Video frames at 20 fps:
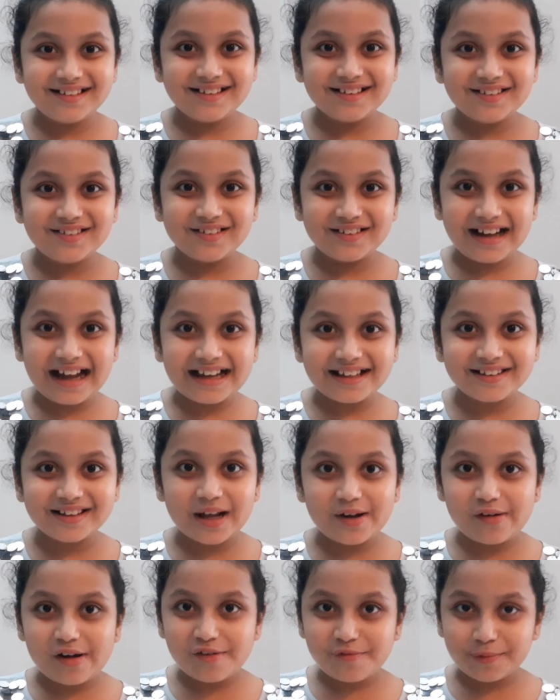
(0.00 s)
So guys,
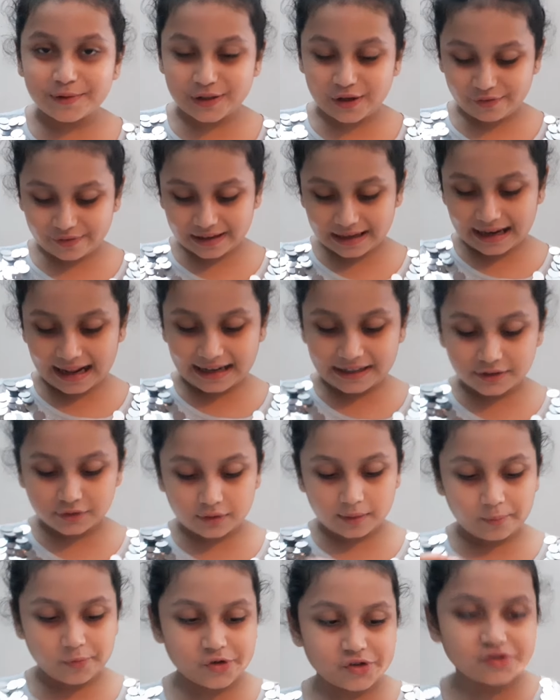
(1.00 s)
now I've put on the
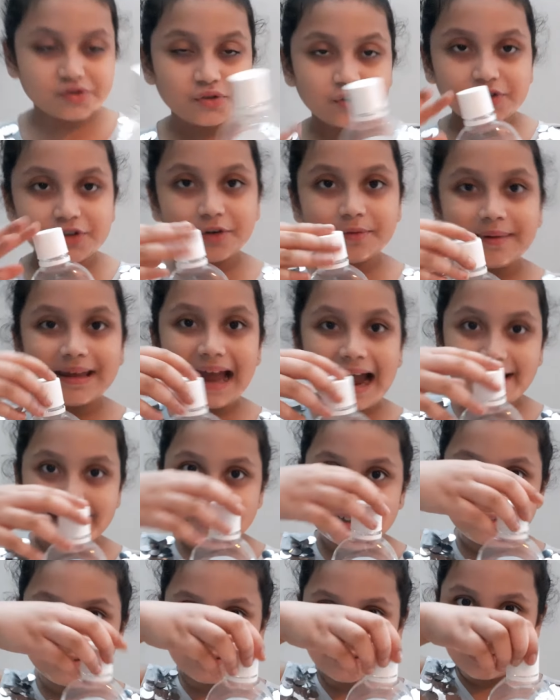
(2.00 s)
lights. I'm just going to be
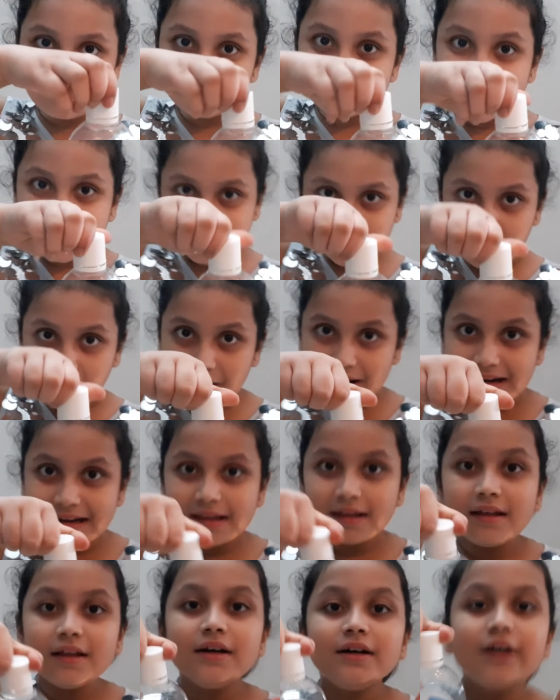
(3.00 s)
adding some Dettol.
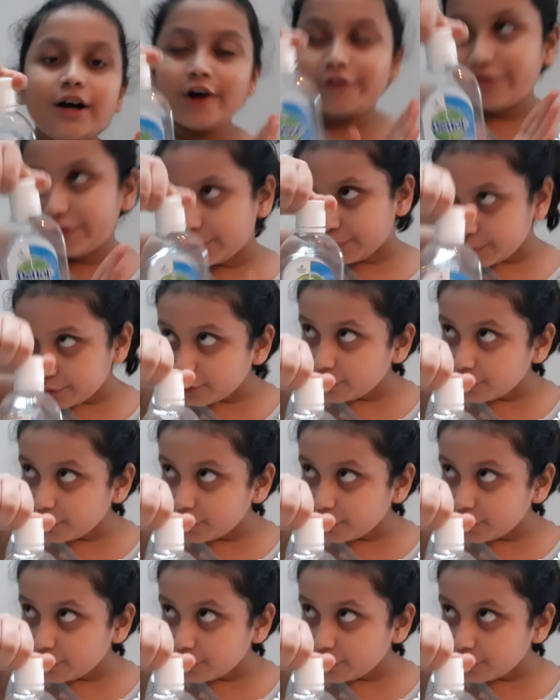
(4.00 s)
A few